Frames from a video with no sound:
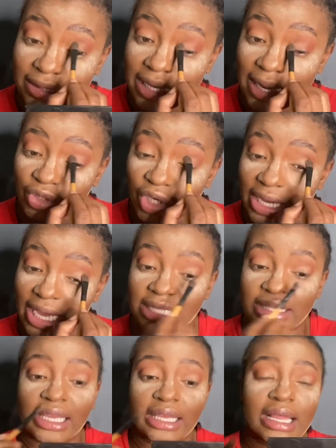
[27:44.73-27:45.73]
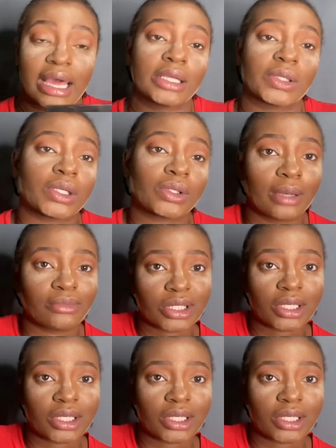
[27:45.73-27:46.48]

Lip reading: I'm sure you guys are thinking that as well. So I'm just